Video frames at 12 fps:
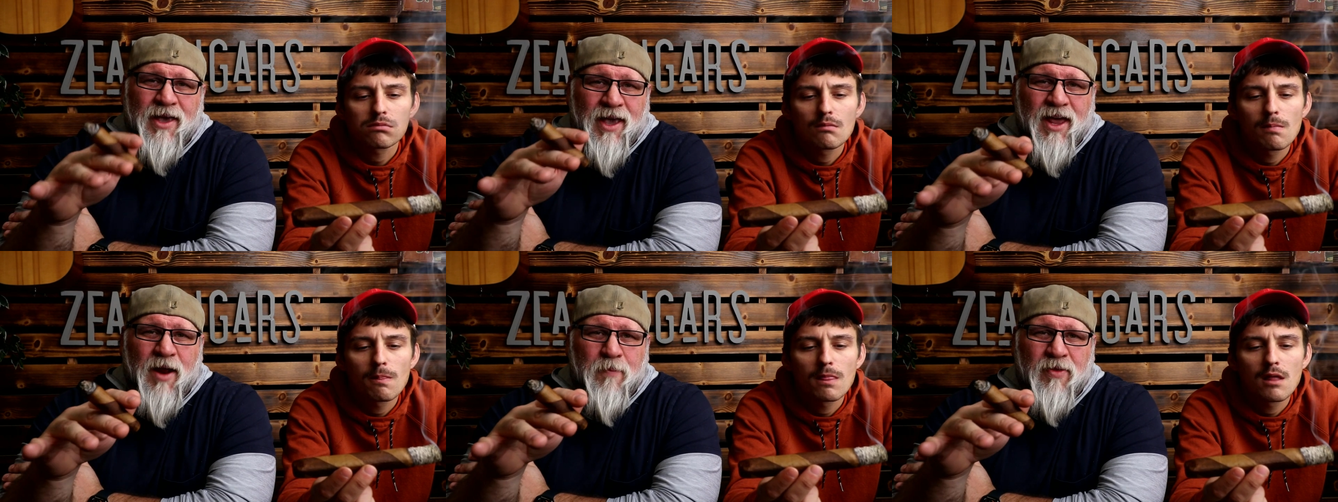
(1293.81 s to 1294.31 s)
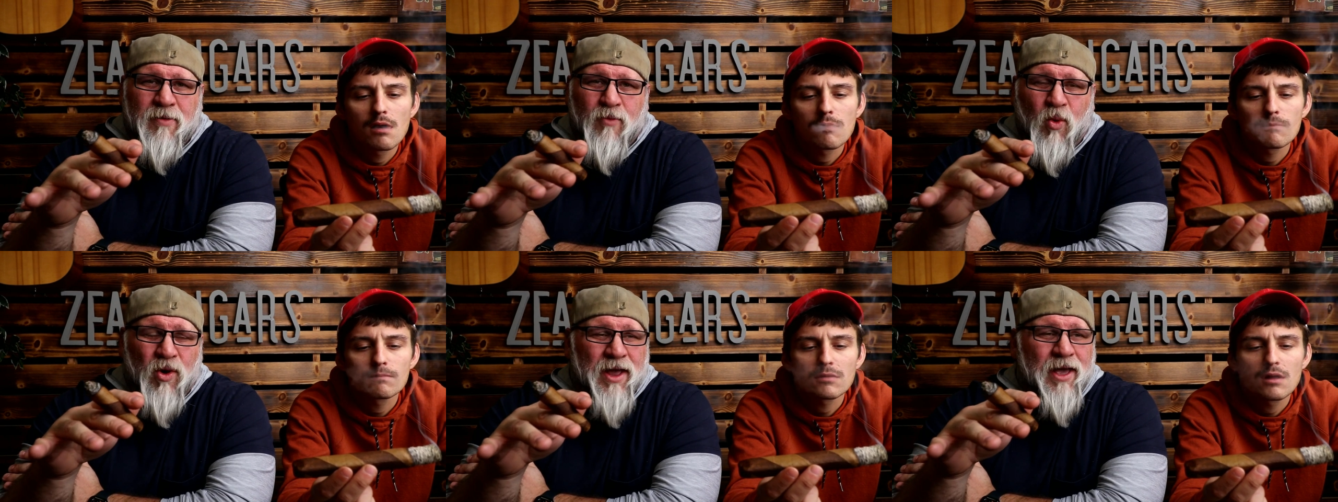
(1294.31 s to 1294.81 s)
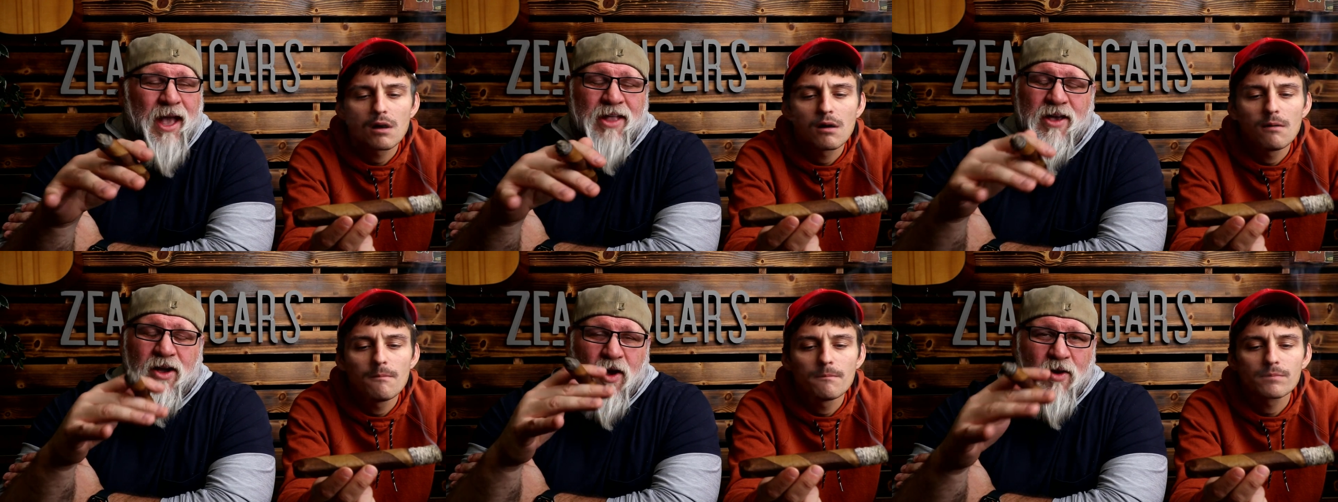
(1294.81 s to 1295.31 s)
Speaker 1: You get up in the morning
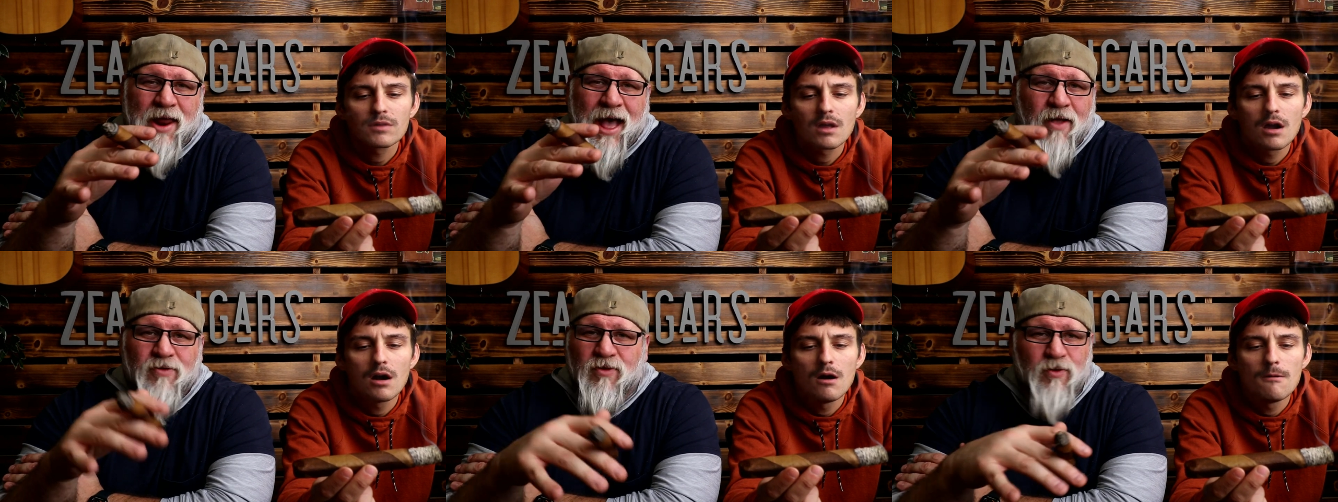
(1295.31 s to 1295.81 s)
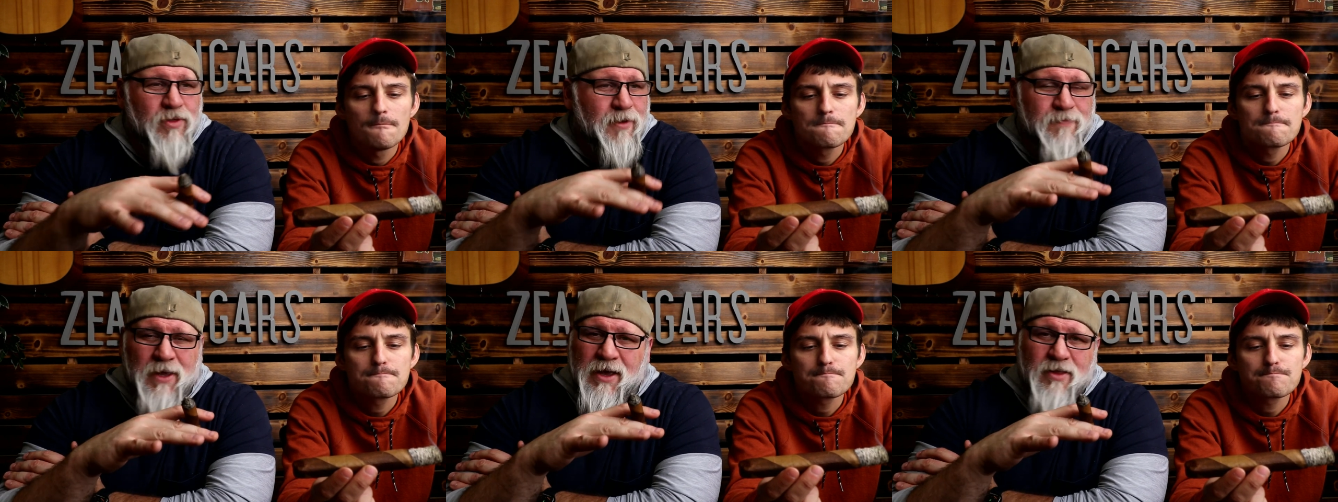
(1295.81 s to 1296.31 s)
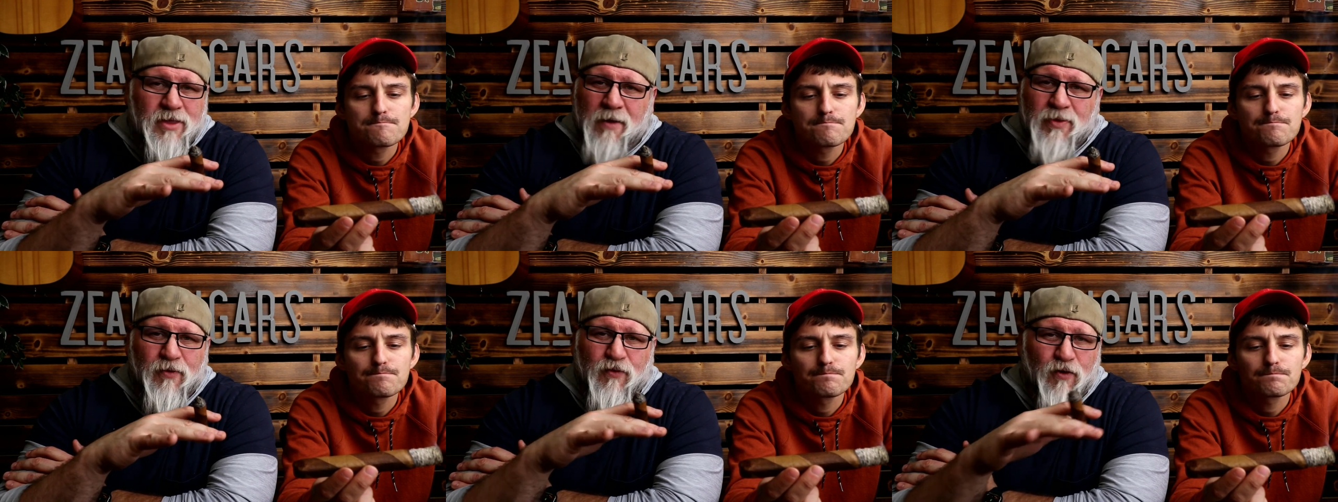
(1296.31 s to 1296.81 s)
and you go down to the
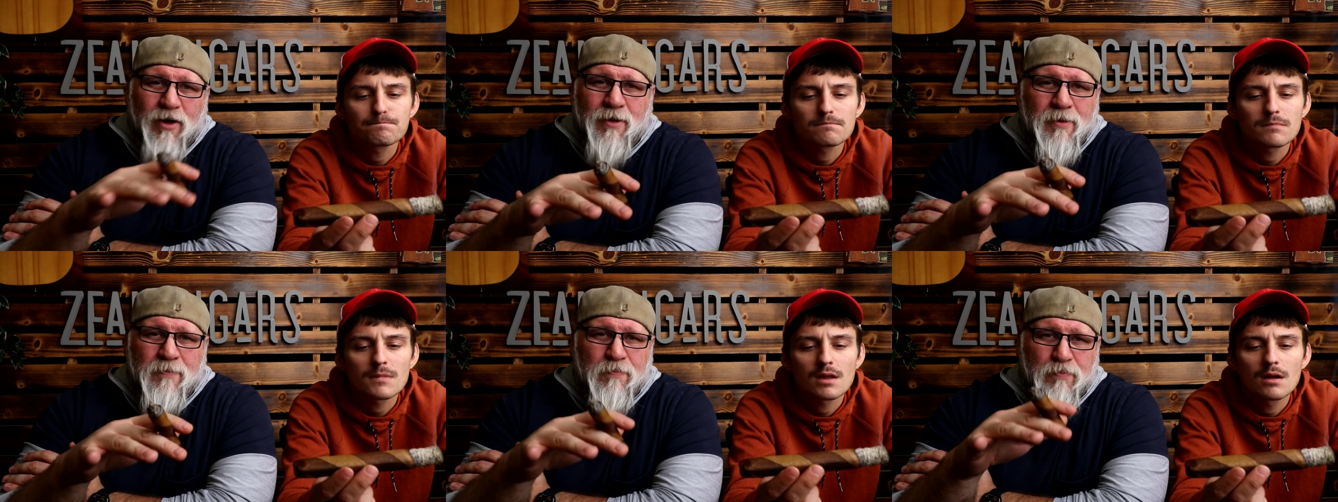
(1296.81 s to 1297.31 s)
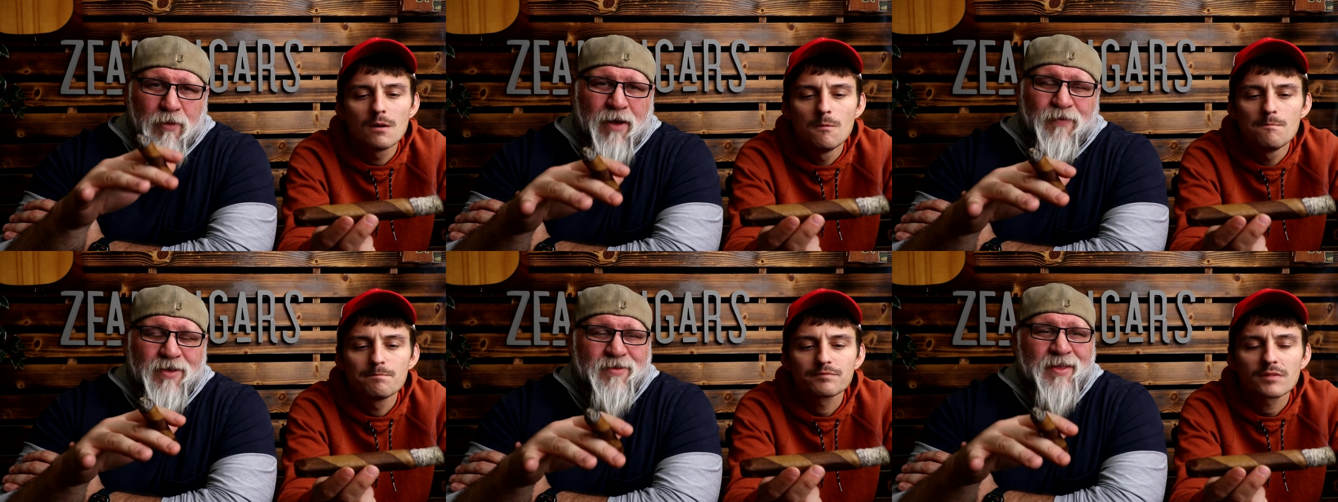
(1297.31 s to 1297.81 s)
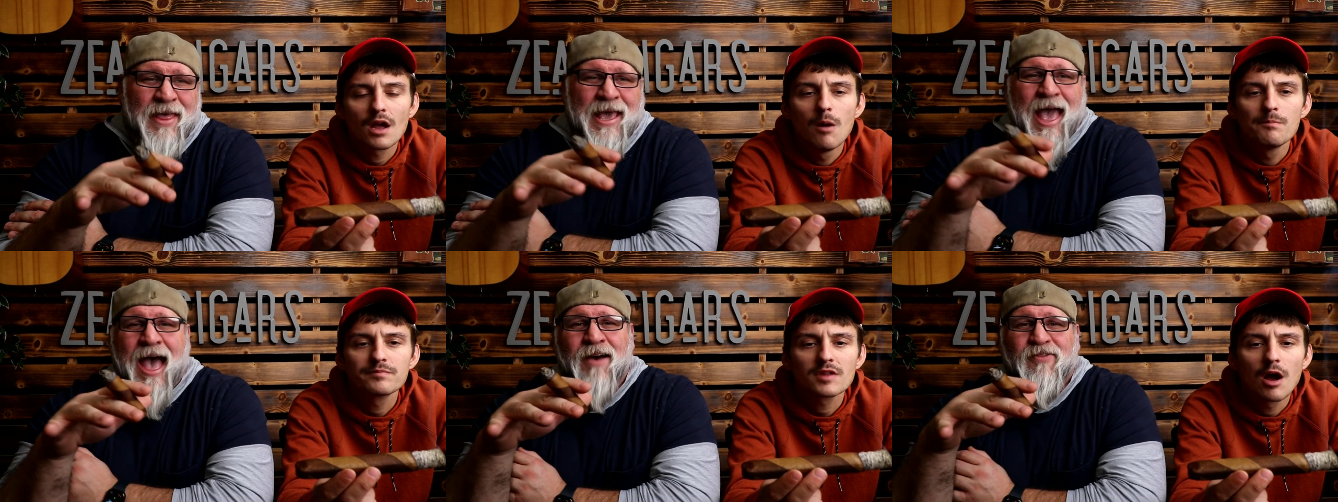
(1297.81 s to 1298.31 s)
the, the free breakfast, and
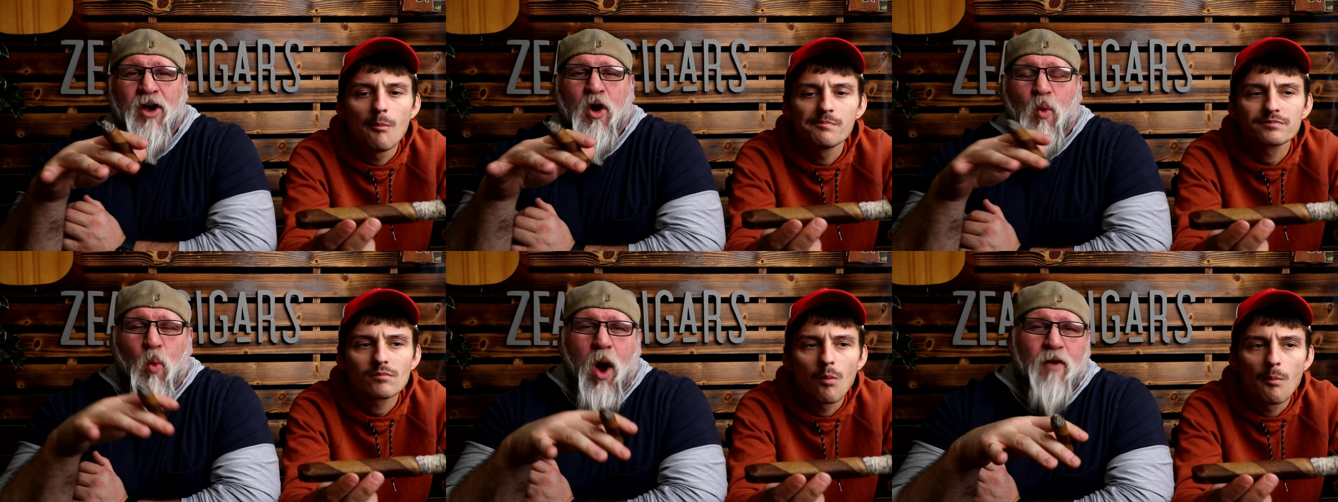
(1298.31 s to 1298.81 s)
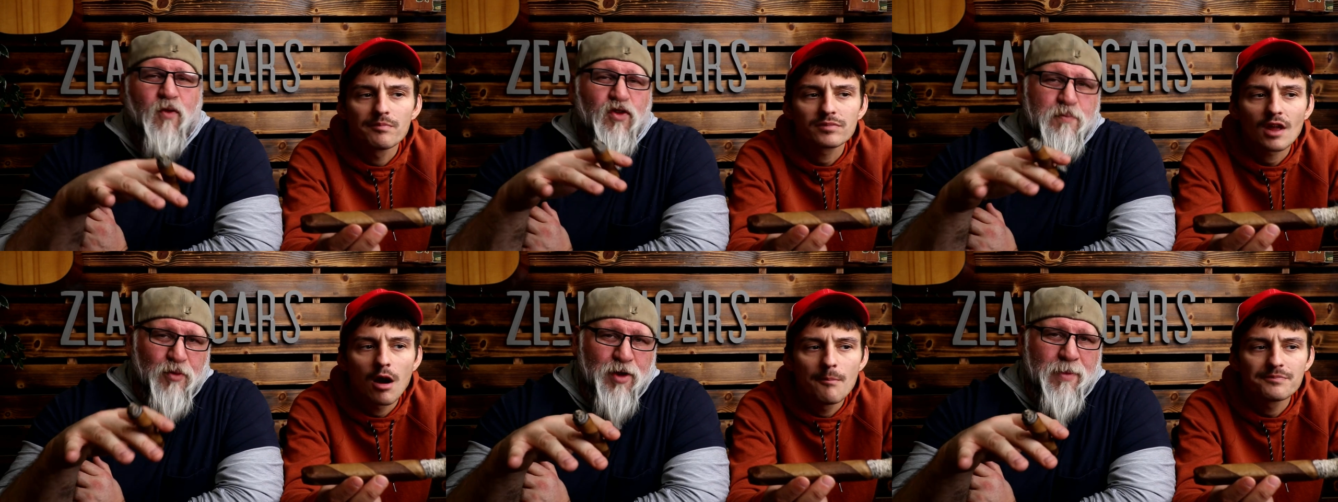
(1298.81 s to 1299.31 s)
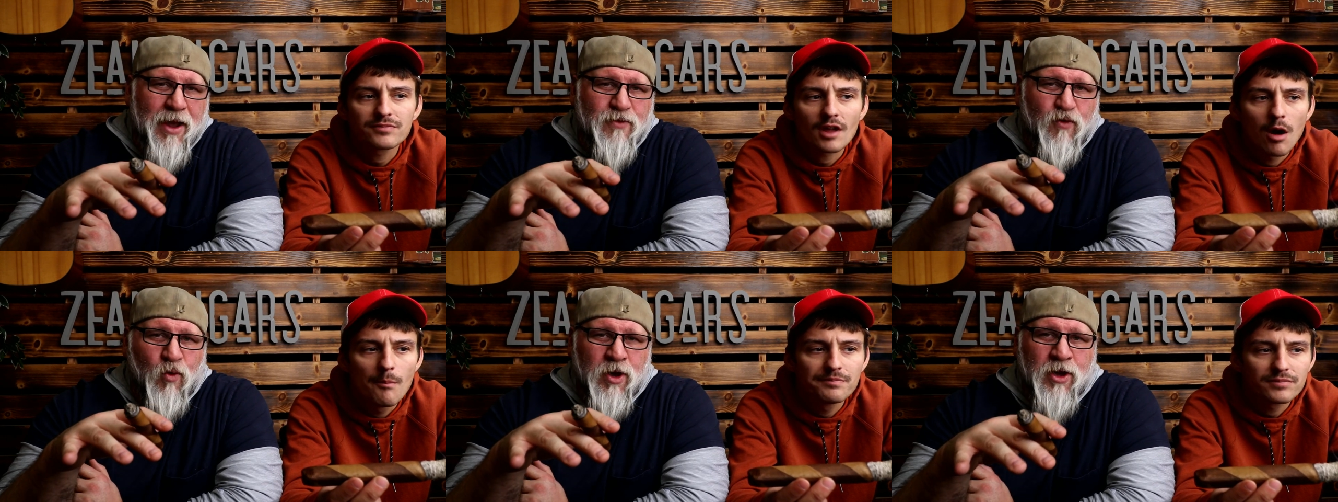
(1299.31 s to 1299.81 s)
they have waffles
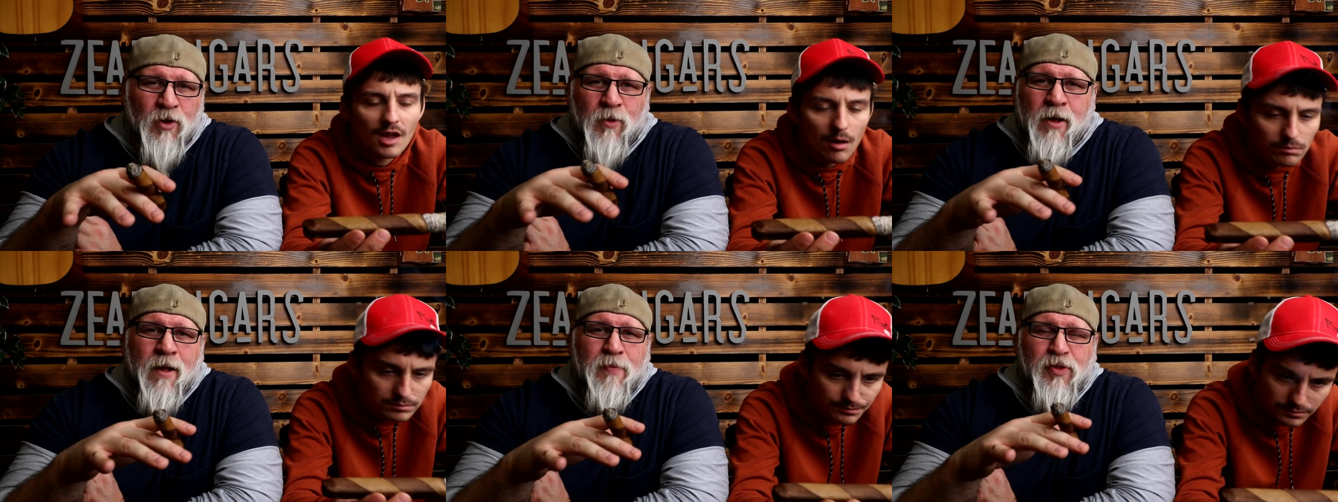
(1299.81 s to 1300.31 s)
pre-made for you,